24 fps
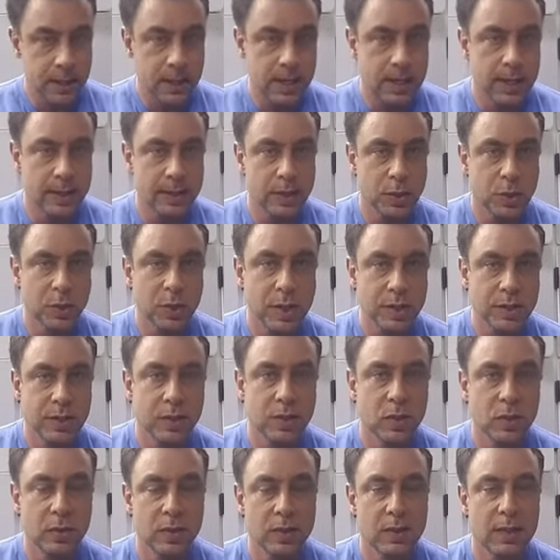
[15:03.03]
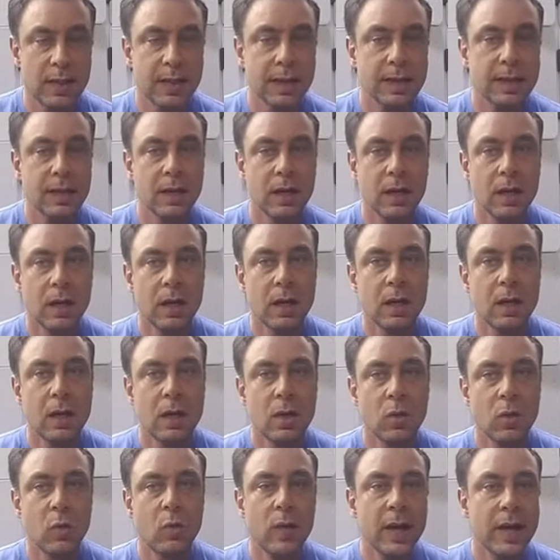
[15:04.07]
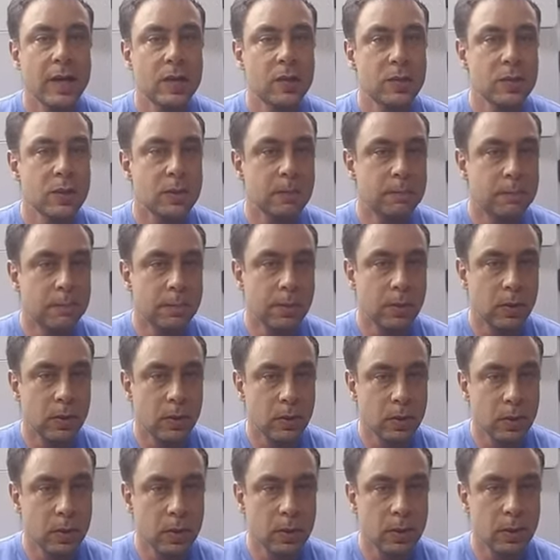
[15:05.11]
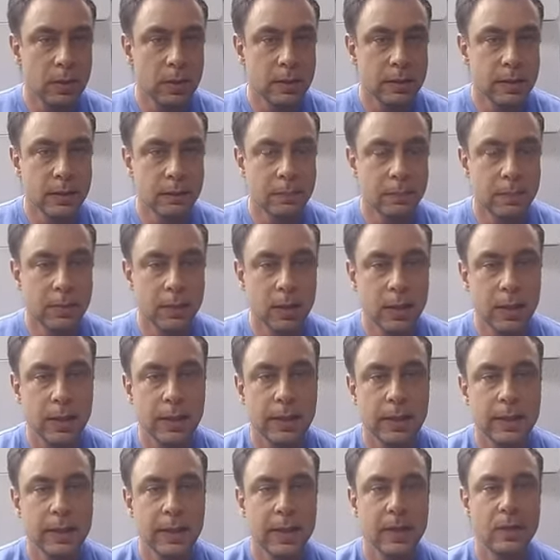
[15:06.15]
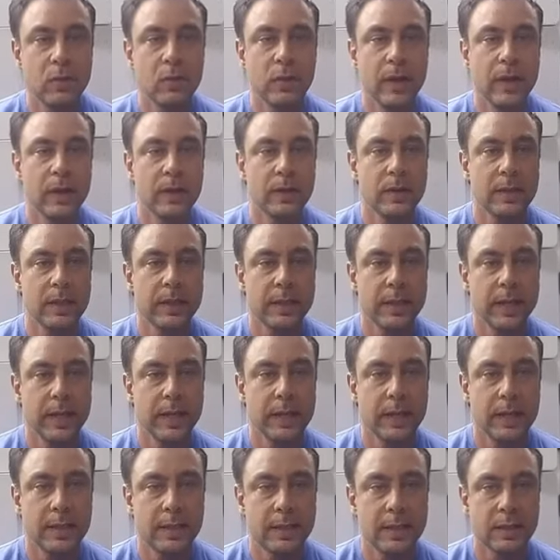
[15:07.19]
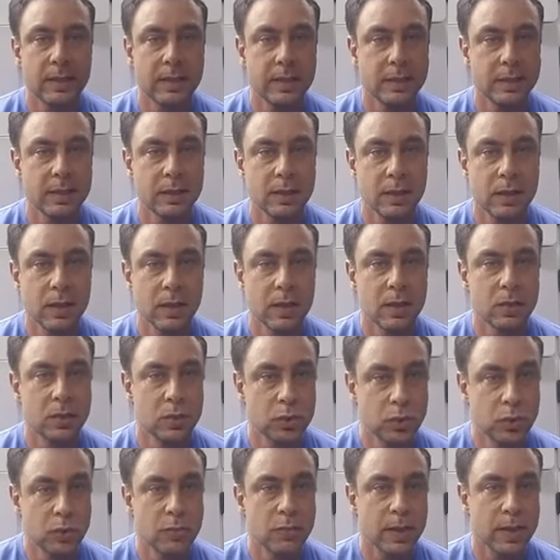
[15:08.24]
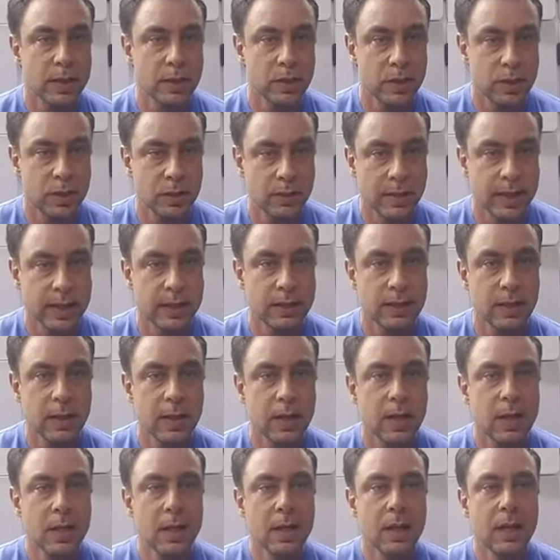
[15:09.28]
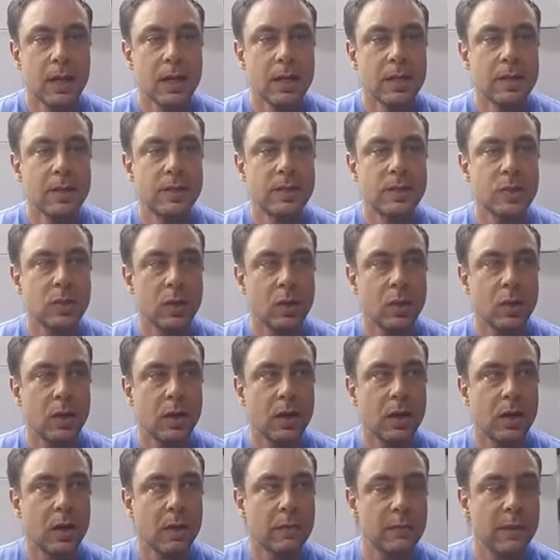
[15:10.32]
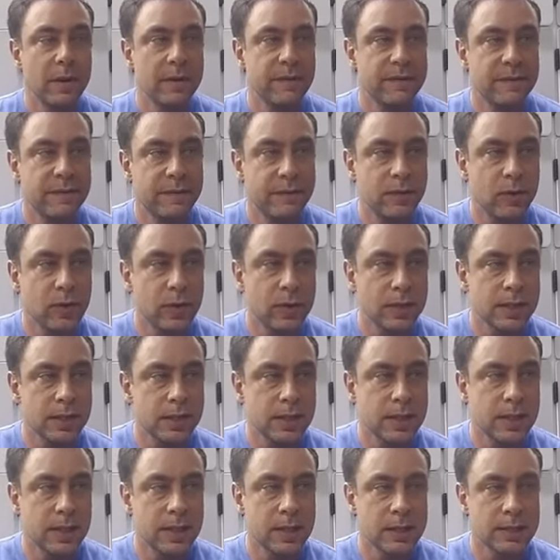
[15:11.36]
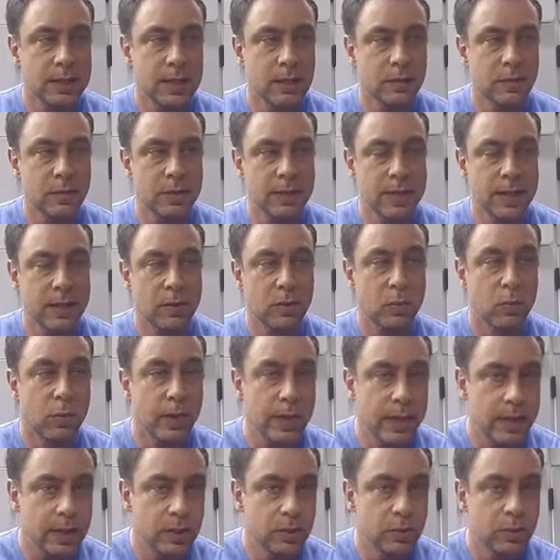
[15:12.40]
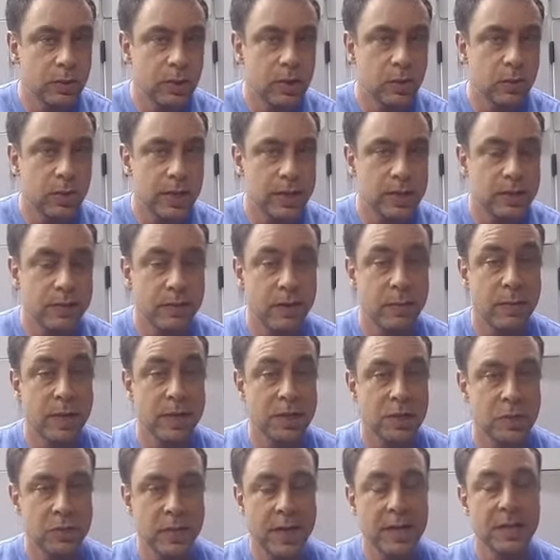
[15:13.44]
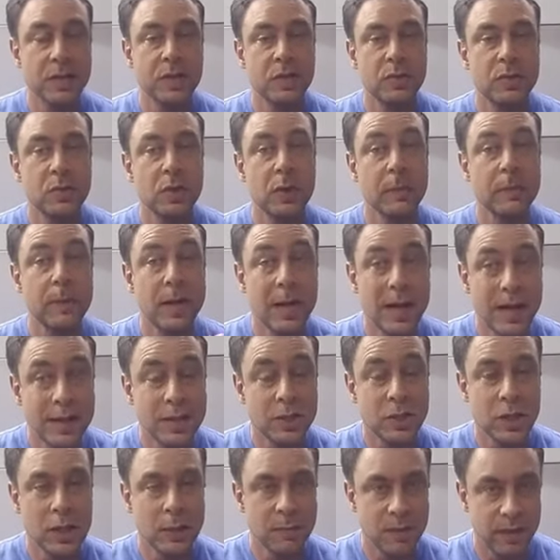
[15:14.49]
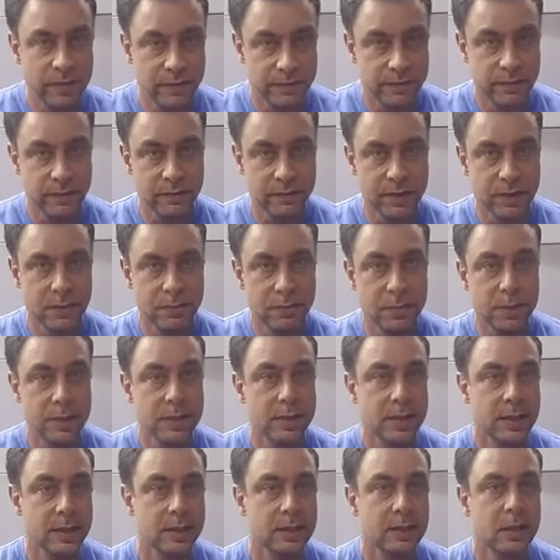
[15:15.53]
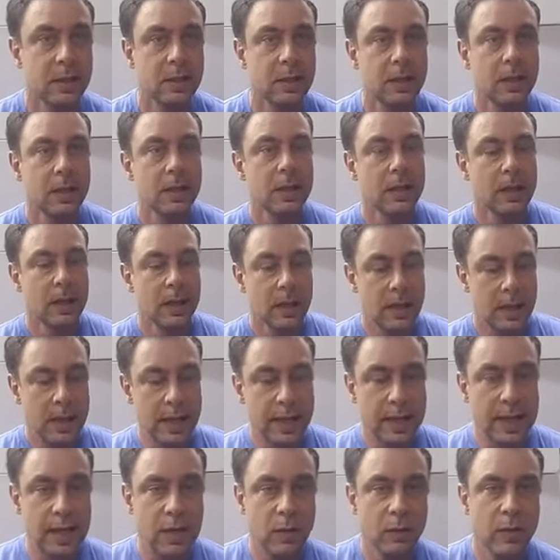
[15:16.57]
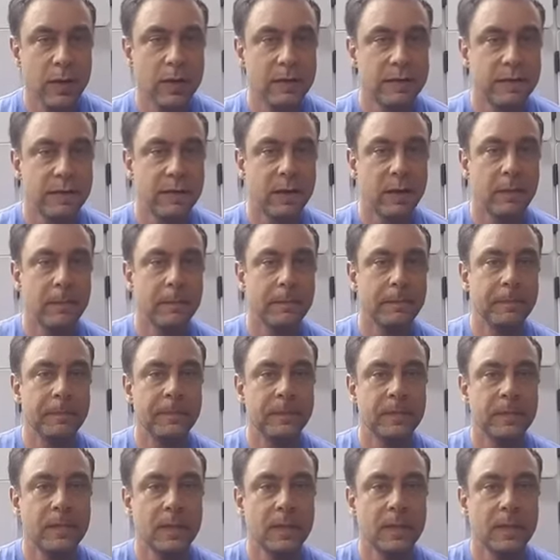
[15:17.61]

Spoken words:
And the question is always like, when do you pull the plug and when do you say this is too much, right? So on my first cut, I was like way too aggressive and my strength dropped literally by 50%. Like I went from